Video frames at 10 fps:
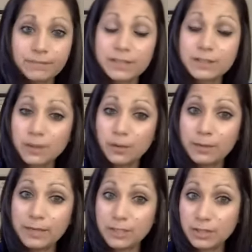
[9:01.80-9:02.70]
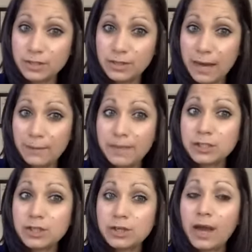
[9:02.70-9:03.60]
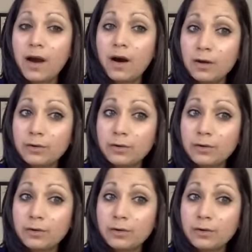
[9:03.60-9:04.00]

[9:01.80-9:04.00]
So make sure you do that. Make sure that all